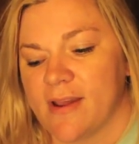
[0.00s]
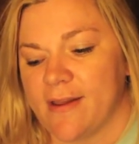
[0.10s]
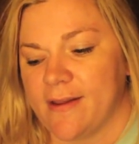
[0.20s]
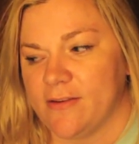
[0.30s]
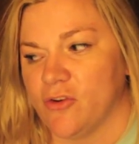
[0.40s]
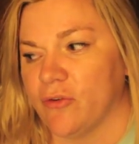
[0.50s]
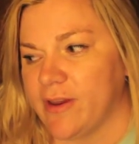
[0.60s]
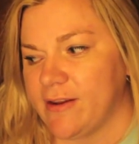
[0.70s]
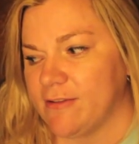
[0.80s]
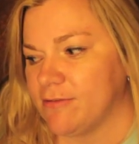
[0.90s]
And you
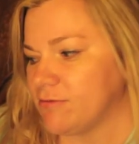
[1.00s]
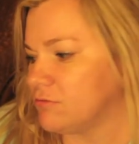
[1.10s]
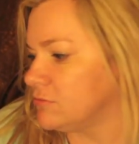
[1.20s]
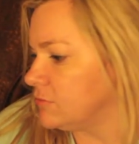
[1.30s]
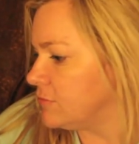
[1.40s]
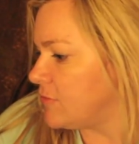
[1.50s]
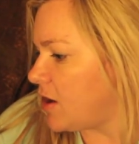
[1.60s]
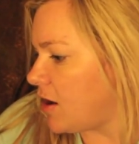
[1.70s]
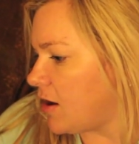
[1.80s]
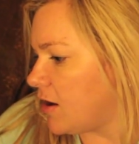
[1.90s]
leave
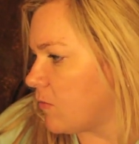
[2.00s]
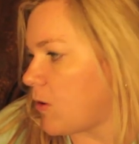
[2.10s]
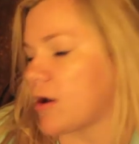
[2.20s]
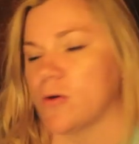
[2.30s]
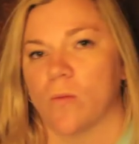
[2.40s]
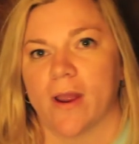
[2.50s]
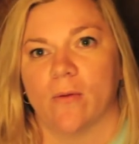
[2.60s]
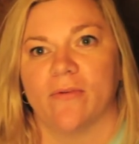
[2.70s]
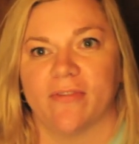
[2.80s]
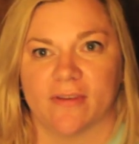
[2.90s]
walking
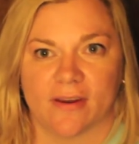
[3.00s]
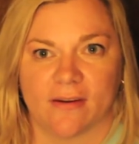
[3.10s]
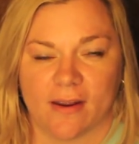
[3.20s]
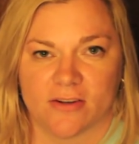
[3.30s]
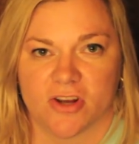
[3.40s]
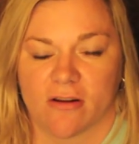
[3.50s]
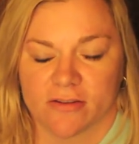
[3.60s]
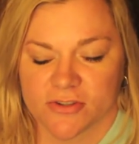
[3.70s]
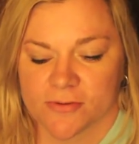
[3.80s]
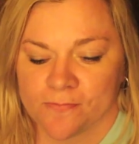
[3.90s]
away with the 10-day
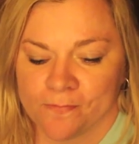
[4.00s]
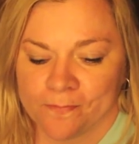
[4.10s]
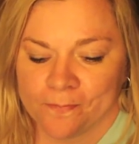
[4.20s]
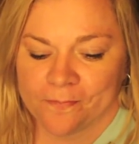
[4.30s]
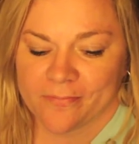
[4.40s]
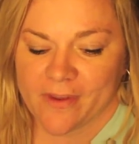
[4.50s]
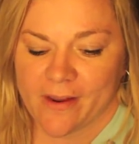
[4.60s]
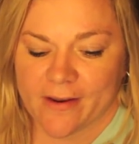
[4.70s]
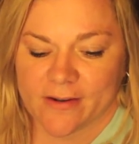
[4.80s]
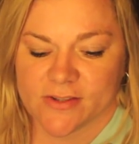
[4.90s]
challenge.
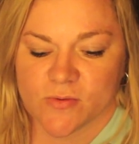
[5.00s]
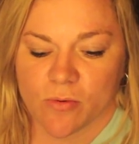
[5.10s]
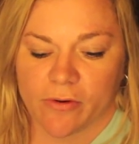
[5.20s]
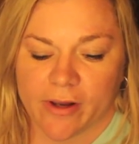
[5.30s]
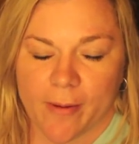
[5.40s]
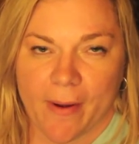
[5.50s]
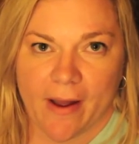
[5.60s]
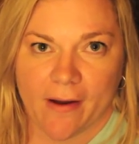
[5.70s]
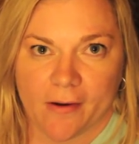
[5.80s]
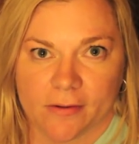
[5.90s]
And it's really
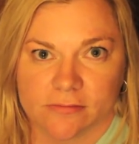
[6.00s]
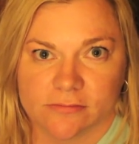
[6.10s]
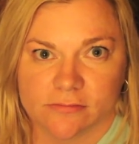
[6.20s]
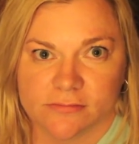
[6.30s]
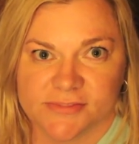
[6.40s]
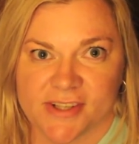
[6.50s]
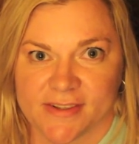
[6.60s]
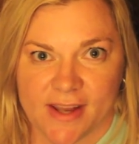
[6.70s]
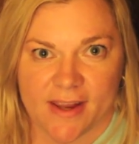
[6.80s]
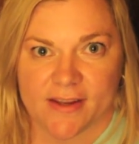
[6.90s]
about
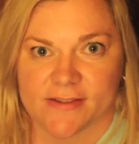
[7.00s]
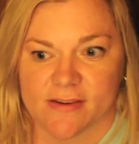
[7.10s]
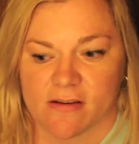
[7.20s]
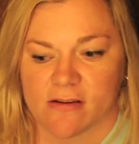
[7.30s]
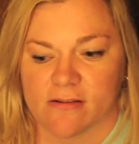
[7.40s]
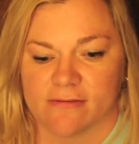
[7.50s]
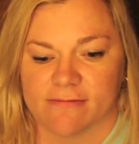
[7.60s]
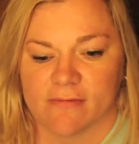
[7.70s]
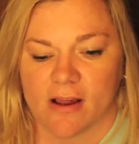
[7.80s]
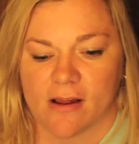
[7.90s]
10 days of
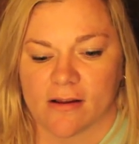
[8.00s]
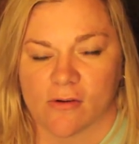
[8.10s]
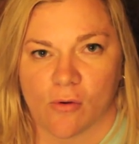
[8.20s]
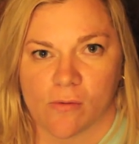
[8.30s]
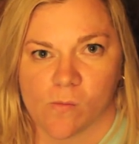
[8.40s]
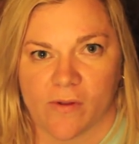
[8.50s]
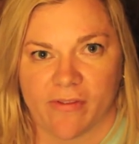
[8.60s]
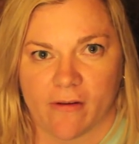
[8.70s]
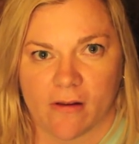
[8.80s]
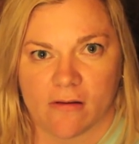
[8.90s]
going
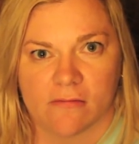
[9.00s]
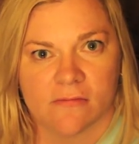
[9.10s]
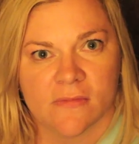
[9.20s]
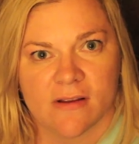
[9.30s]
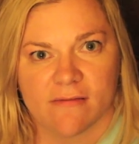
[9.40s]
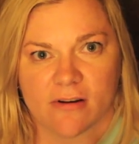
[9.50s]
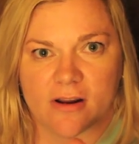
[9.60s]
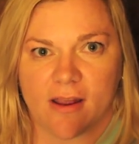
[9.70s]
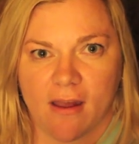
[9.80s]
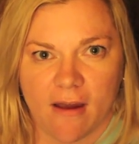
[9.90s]
with a
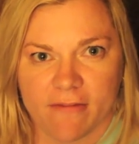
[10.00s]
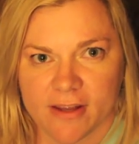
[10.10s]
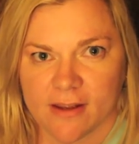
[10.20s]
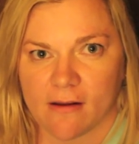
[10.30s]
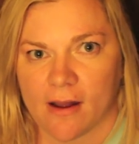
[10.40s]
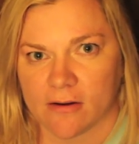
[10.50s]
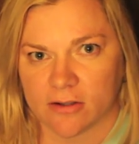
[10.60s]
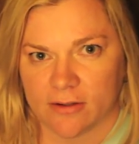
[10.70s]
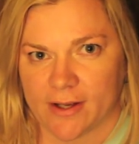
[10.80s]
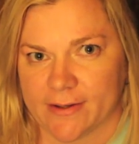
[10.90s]
very heavy
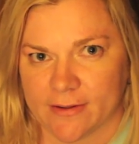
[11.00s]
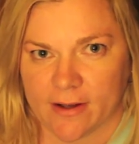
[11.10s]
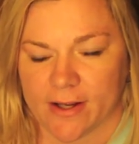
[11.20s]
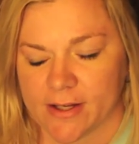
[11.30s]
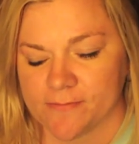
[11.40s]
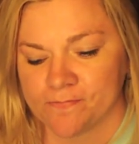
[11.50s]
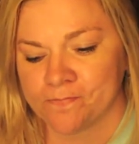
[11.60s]
alkaline diet.